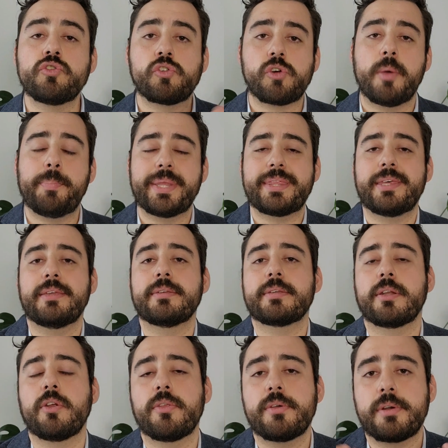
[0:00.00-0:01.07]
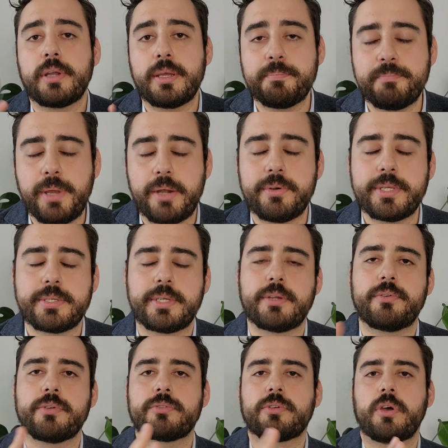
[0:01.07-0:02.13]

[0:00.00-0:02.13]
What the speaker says: Neuropathy is another very serious